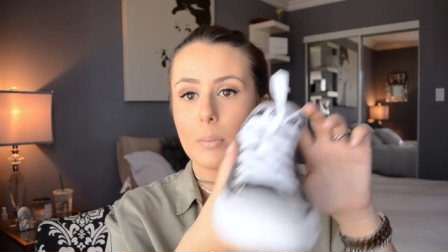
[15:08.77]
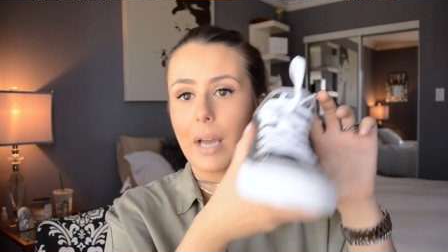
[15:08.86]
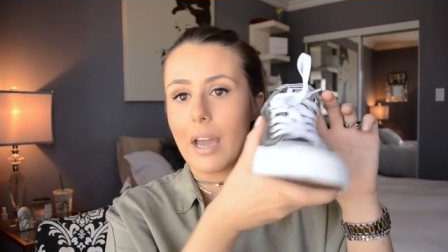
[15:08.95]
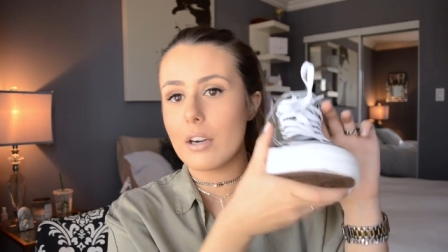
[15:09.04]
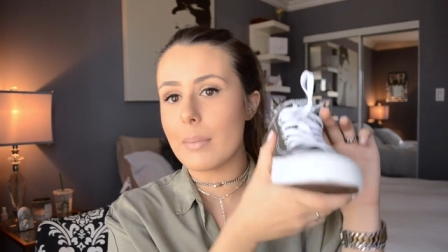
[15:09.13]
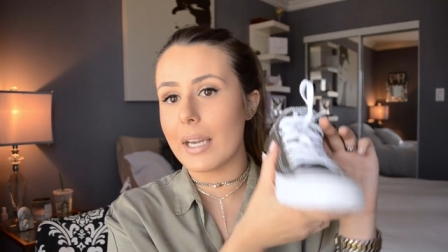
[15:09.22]
but
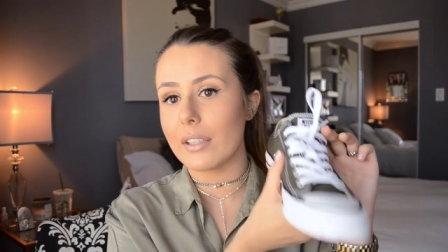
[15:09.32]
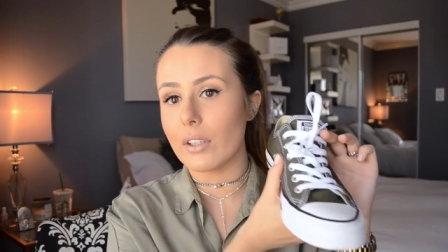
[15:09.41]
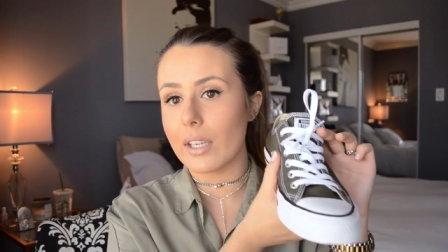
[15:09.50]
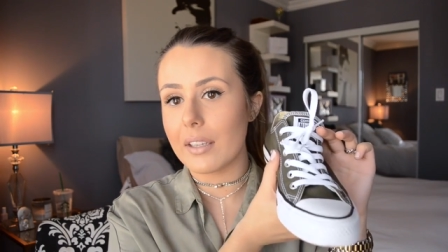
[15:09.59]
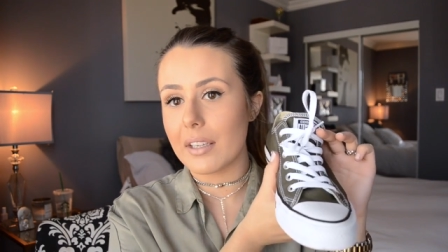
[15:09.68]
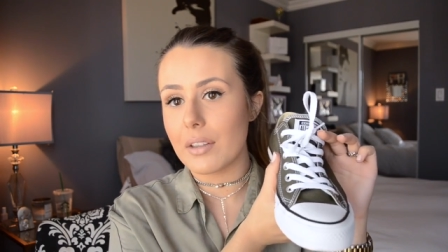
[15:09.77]
I don't mind
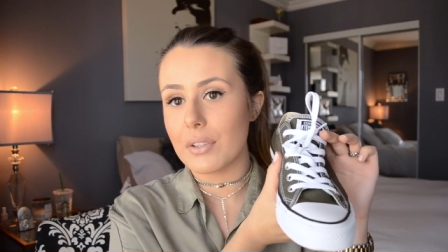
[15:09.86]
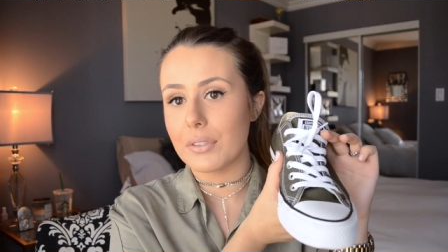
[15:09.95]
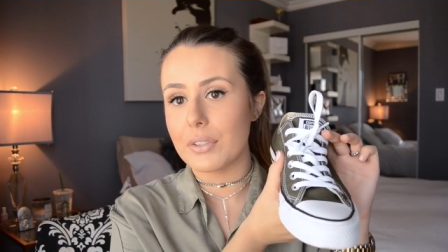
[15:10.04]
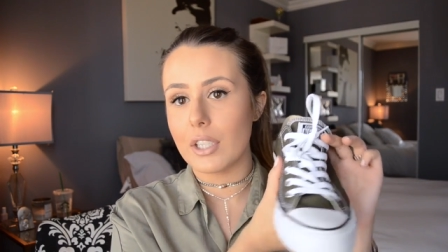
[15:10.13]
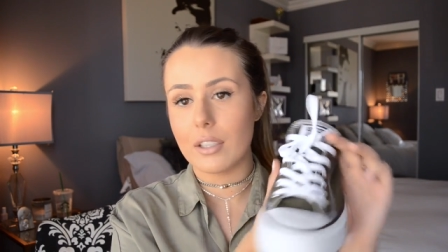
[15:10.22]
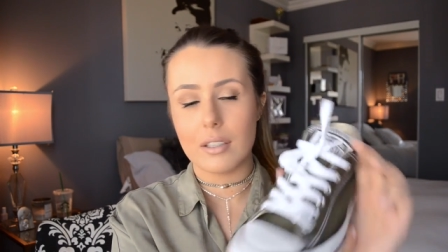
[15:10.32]
looking like a little
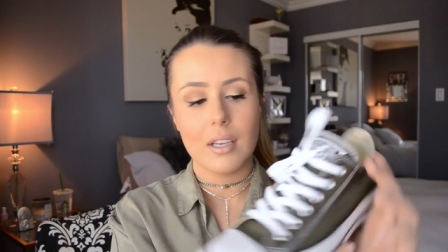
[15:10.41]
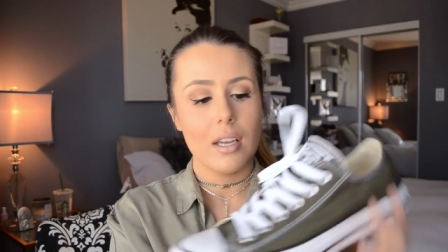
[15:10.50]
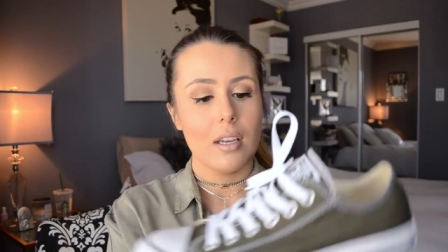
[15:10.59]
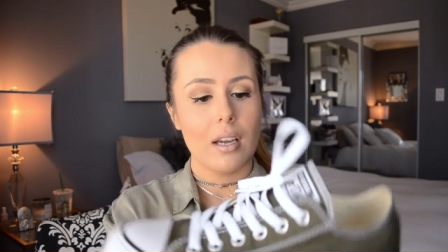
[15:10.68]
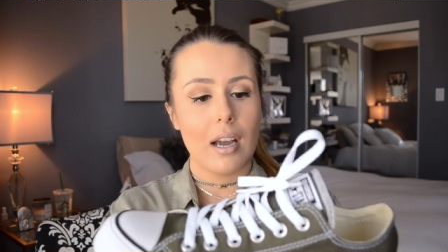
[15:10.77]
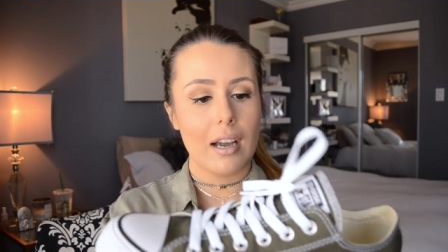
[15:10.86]
nerd
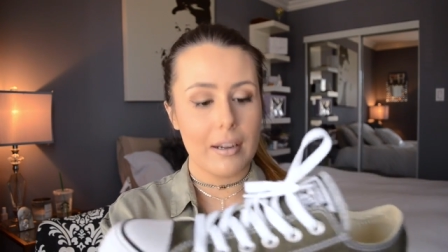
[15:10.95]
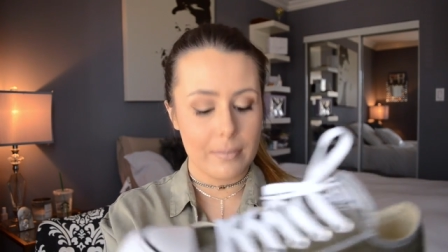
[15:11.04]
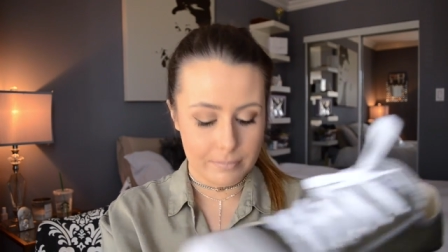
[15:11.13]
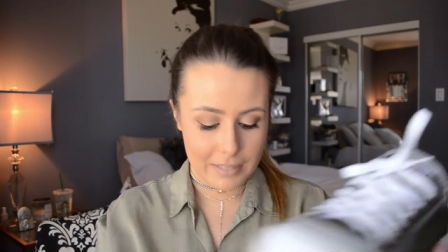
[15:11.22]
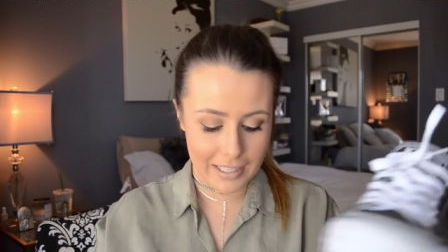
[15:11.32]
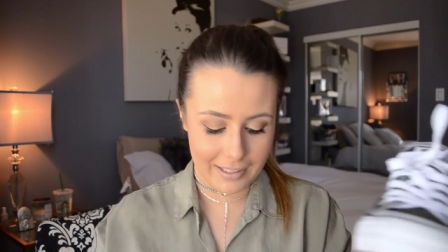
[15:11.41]
um,